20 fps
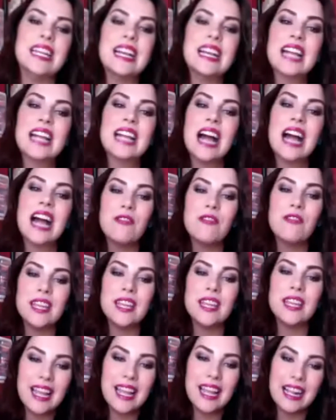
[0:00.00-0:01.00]

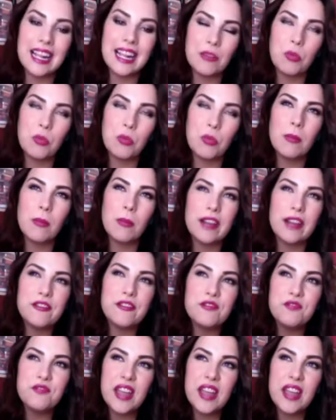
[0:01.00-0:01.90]
coffee and one of my